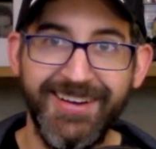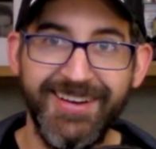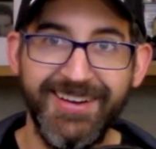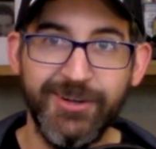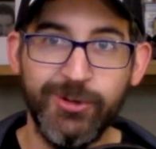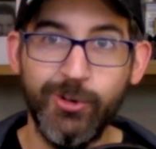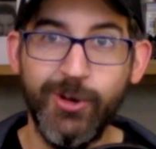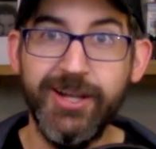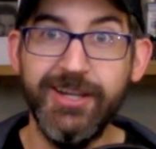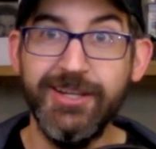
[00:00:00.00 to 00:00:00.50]

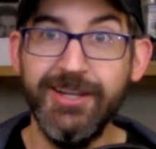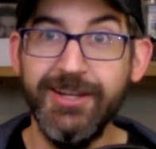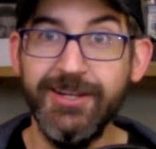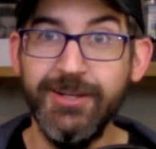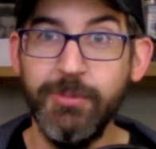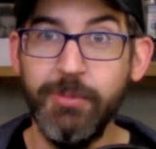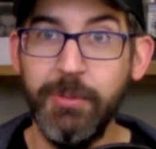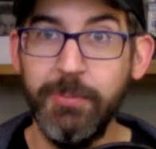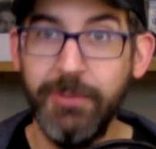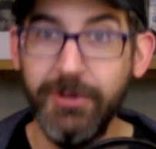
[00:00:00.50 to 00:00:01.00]
Great
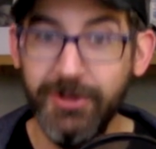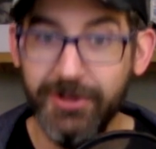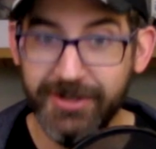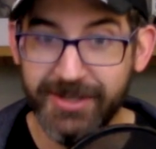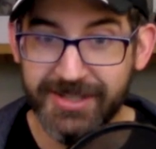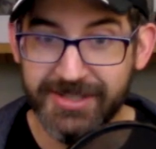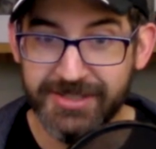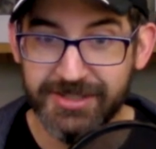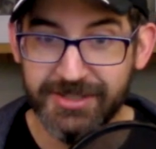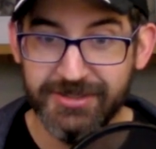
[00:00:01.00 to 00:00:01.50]
Kingdom
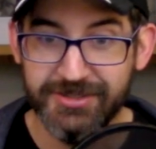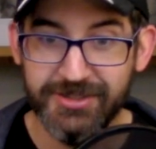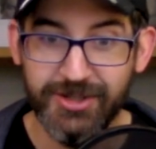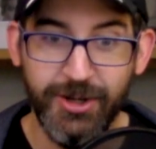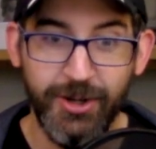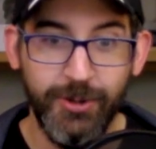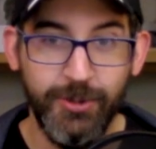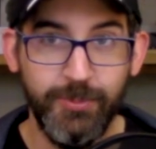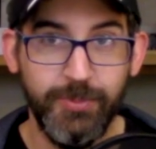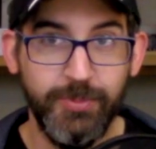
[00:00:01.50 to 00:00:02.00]
abilities.
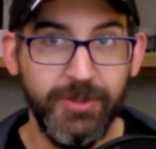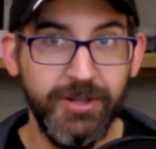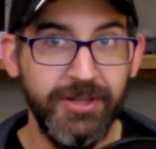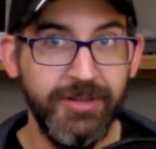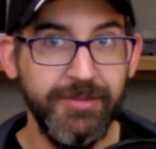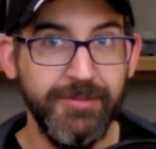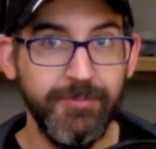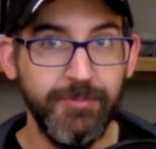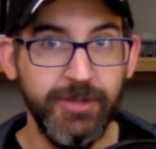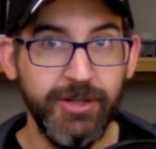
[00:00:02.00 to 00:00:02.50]
So
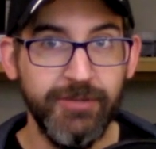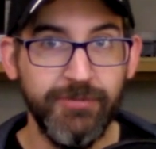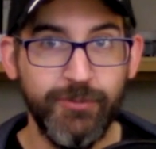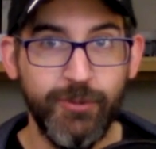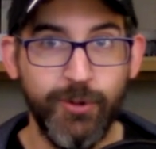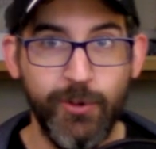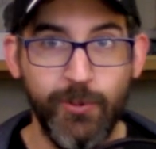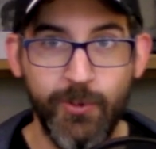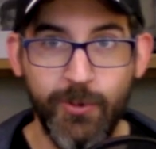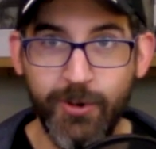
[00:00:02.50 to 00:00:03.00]
be
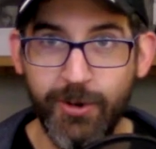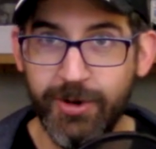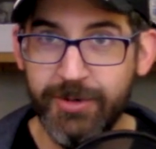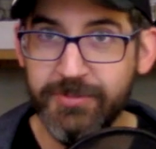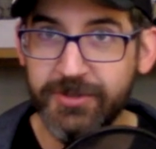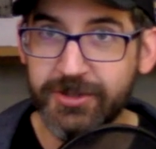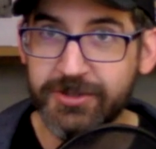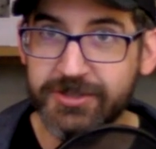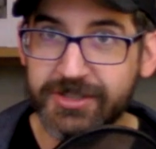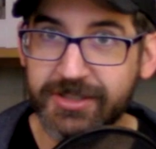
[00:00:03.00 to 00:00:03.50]
forewarned,
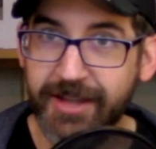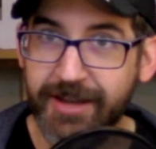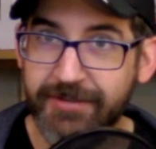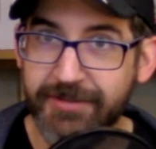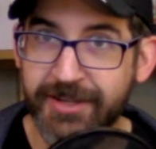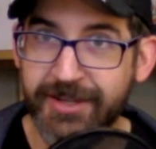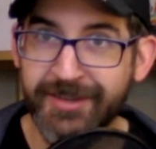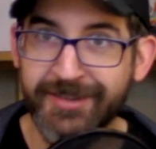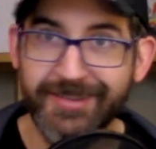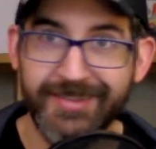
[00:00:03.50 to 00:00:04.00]
those
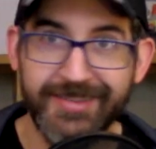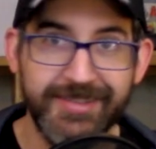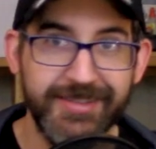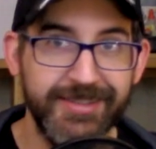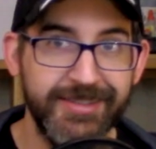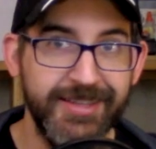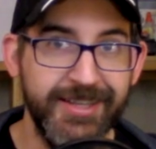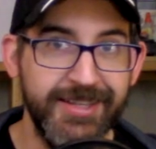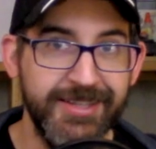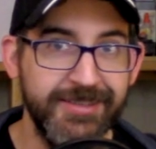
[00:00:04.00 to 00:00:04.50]
levy,
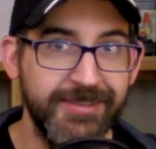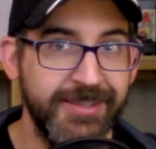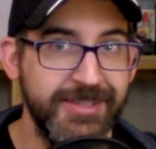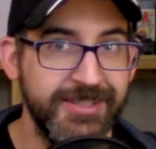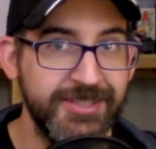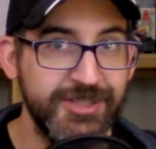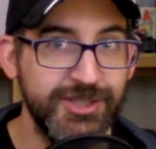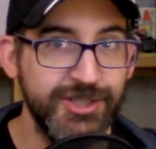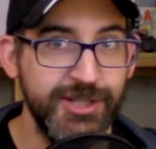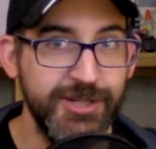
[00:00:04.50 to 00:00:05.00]
they
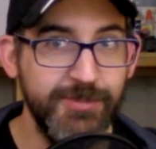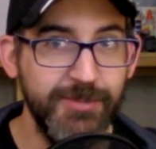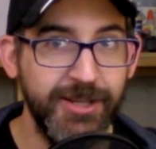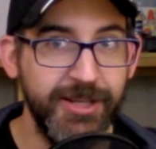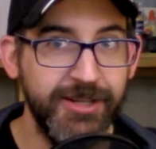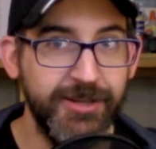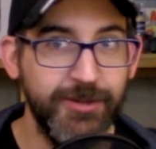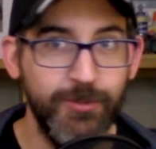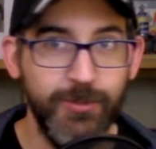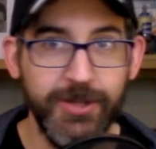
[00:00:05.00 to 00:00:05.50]
seem
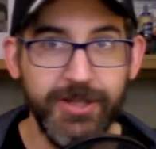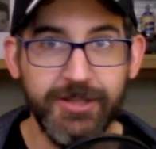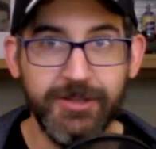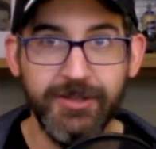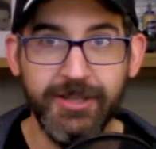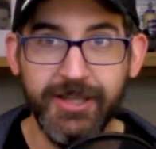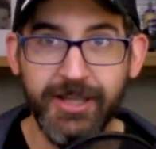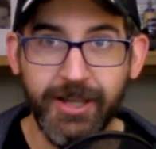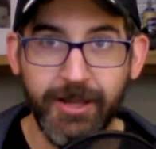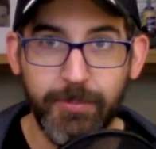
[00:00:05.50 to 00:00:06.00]
like a weak
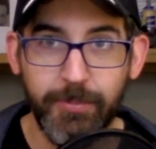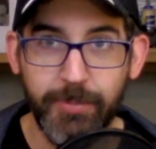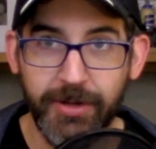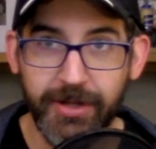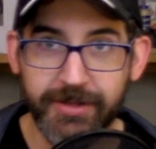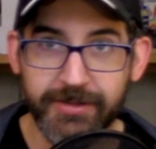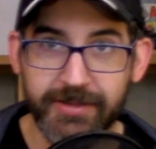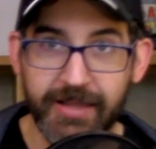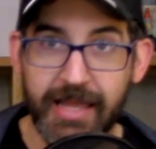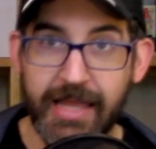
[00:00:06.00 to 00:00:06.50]
link,
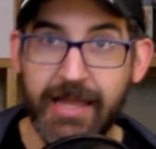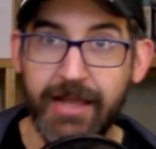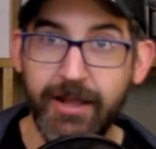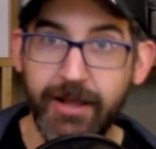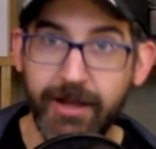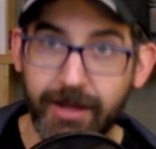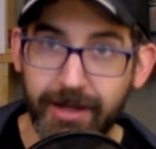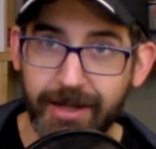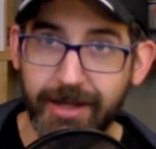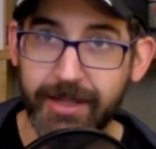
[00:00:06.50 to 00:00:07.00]
but
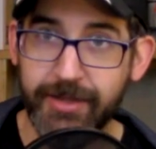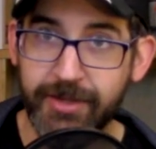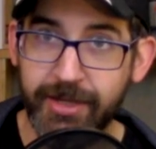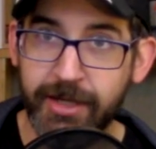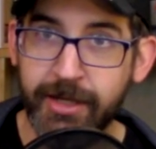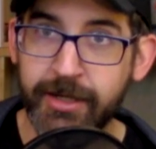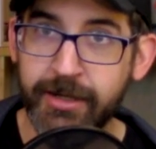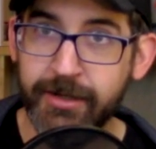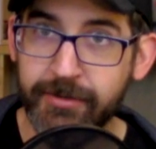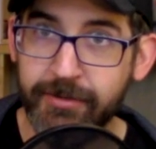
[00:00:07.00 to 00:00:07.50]

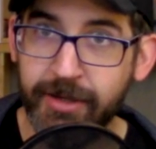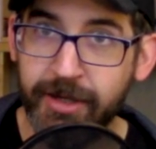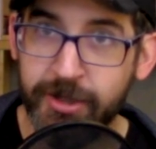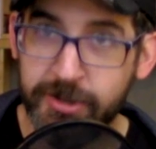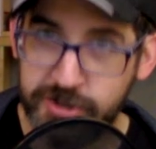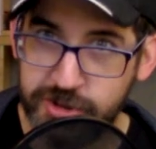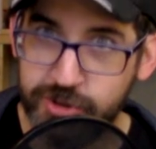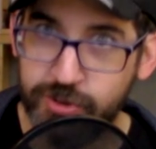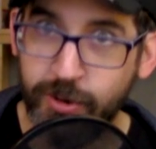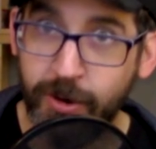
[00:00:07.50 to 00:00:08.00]
they are
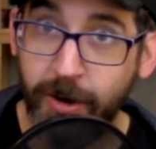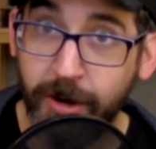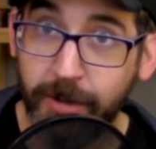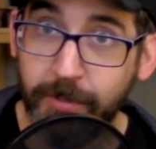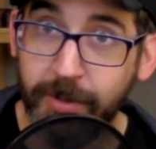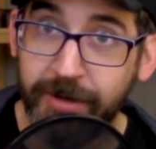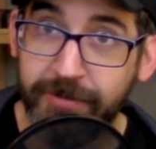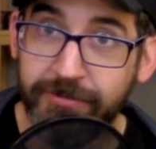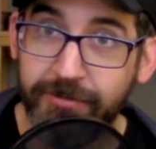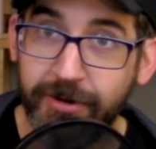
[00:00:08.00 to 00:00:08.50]
strong,
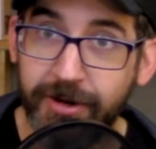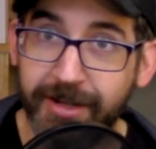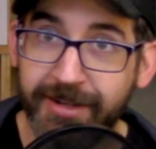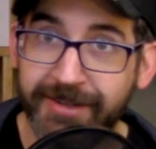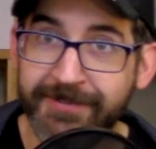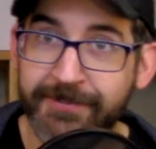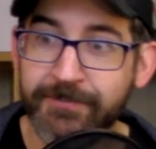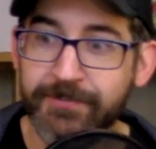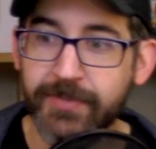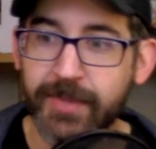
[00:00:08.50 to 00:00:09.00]
my
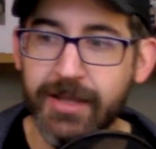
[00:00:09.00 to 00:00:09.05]
friend.